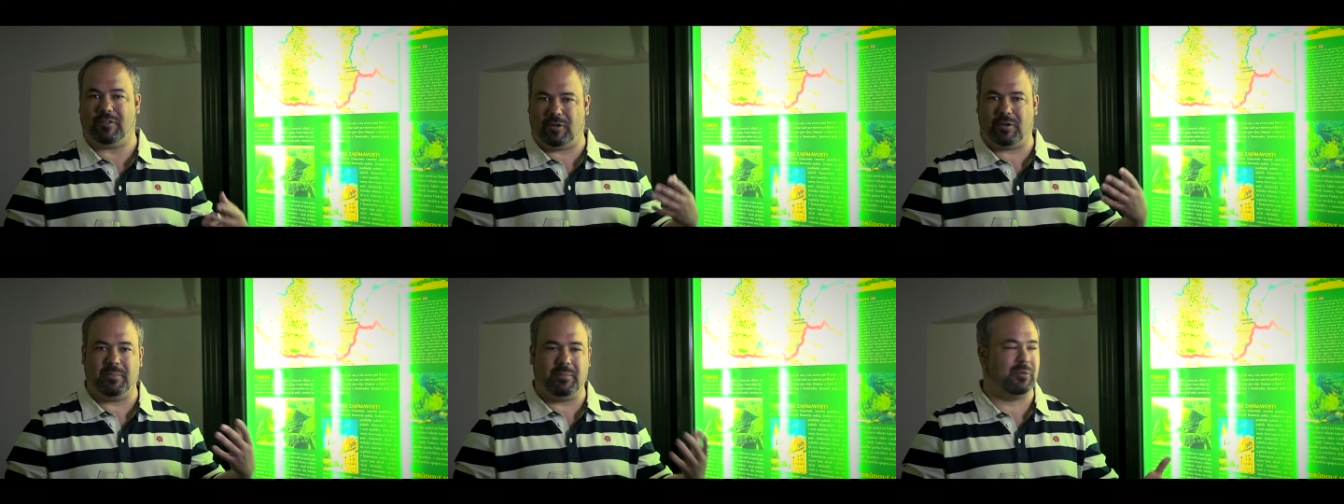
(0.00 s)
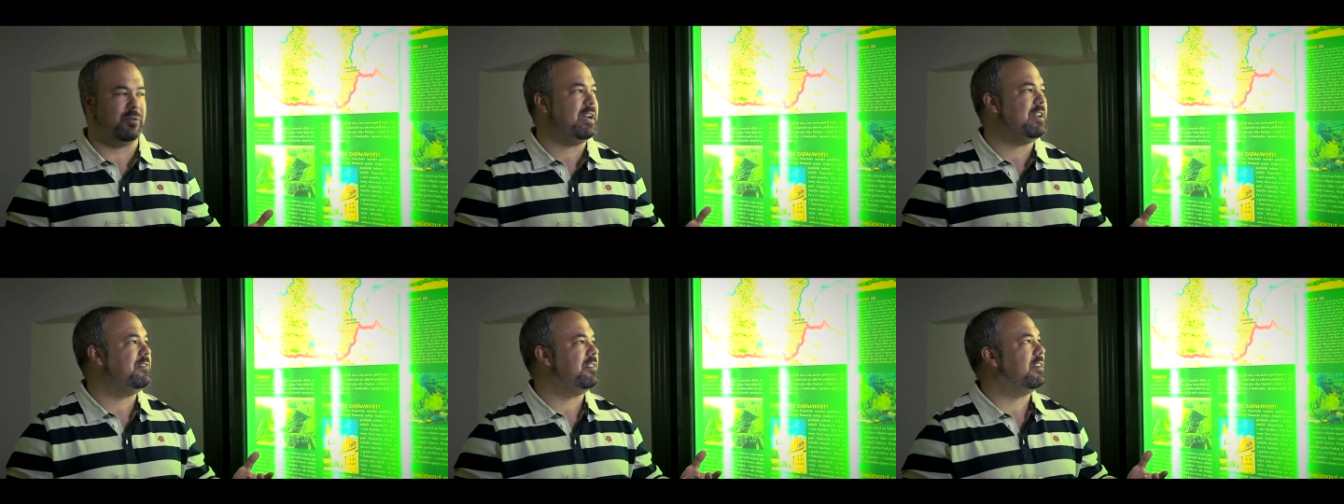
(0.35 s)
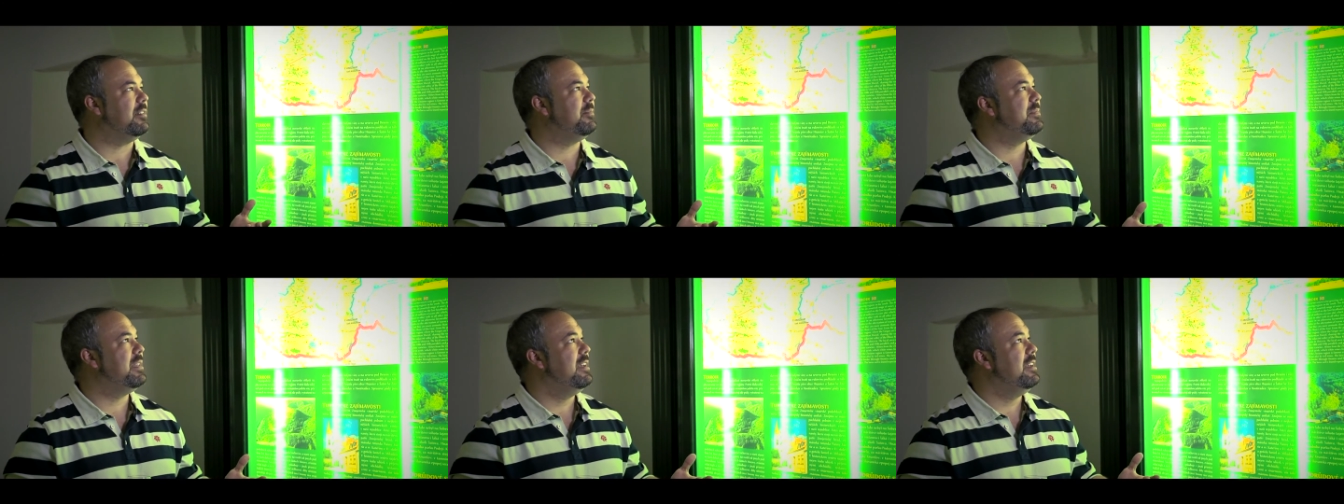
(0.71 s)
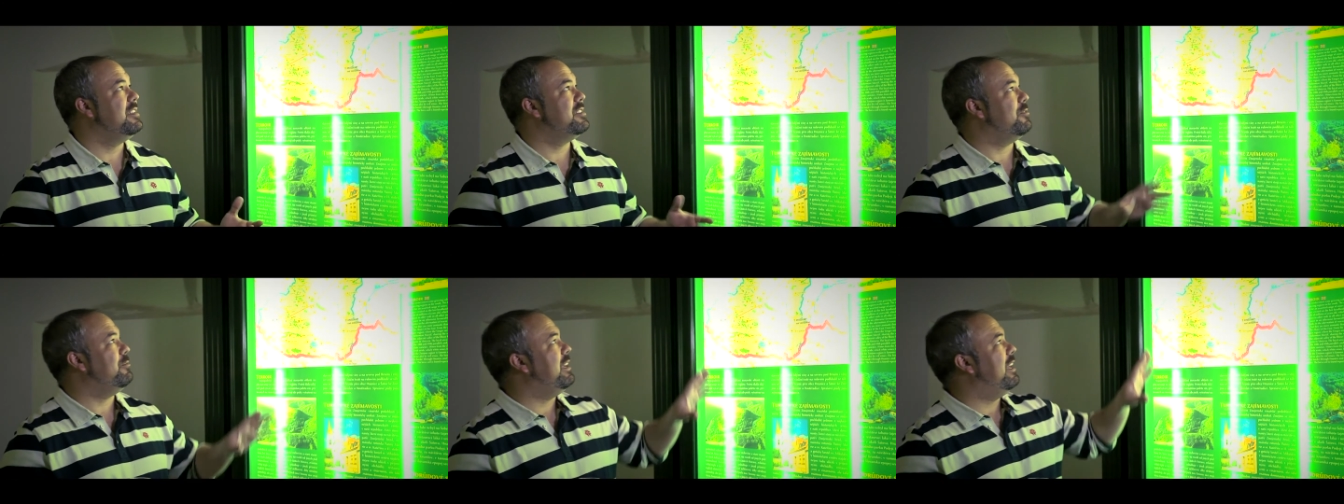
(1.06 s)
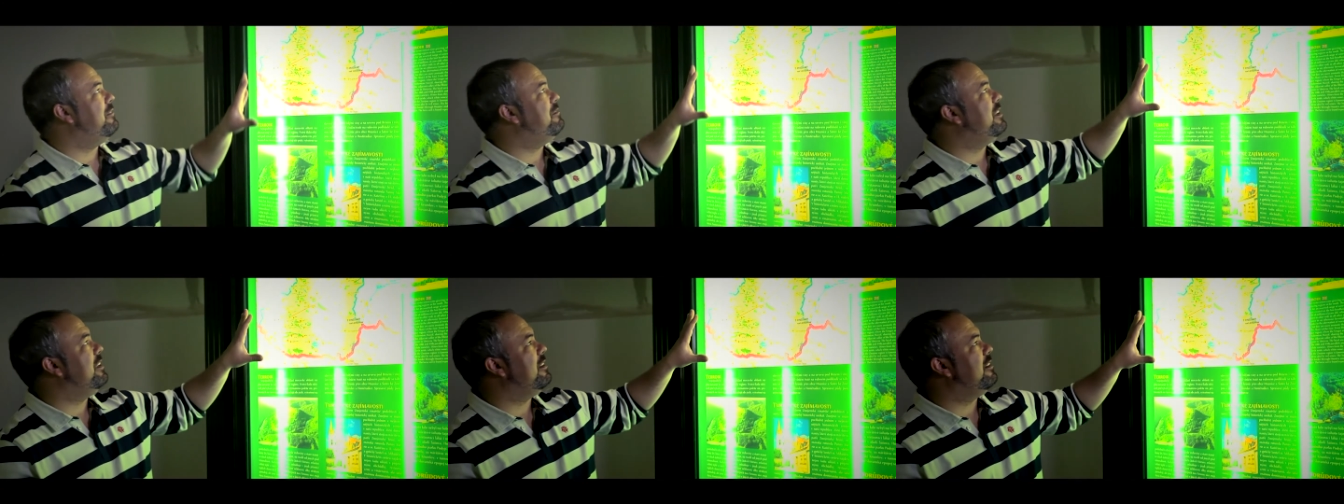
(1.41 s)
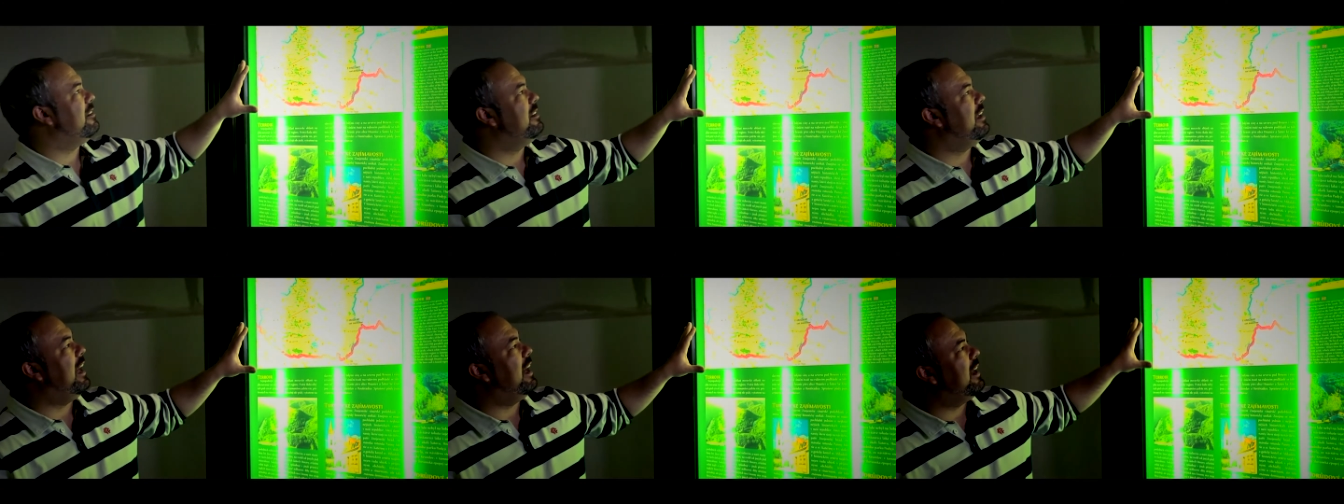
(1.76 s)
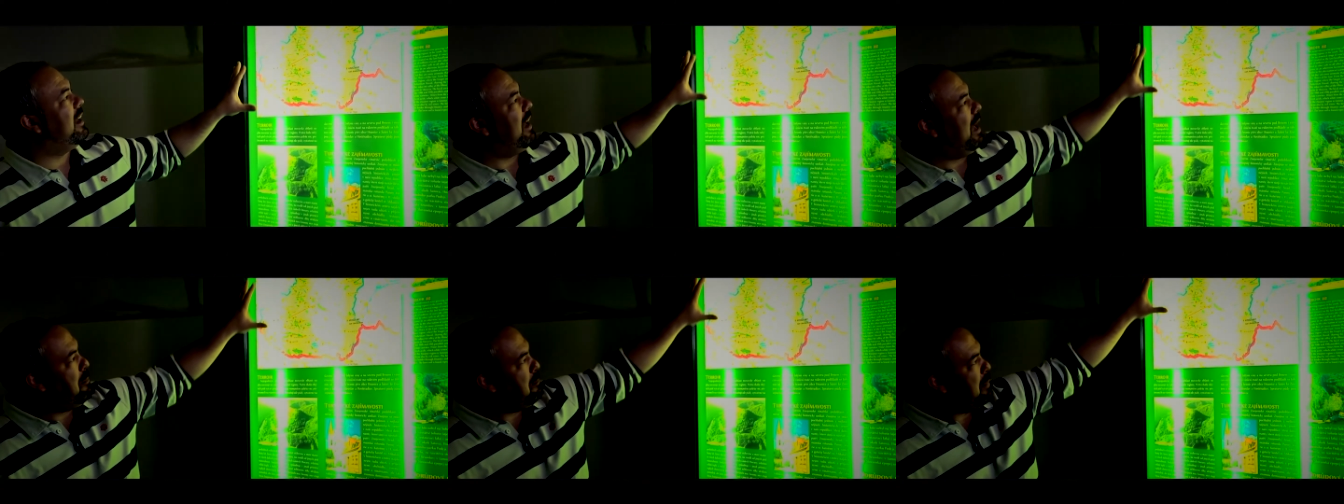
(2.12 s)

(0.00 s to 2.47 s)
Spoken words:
or Moravia. So we have here a